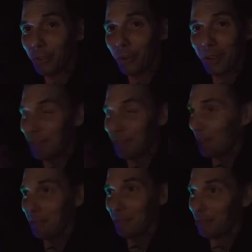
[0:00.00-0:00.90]
and they've
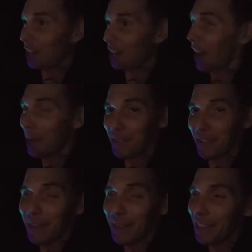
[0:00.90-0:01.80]
demonstrated time and
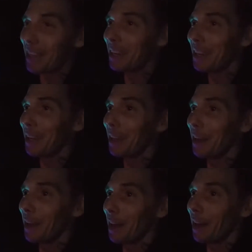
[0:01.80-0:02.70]
time again.
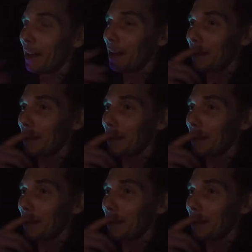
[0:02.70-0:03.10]
Uh,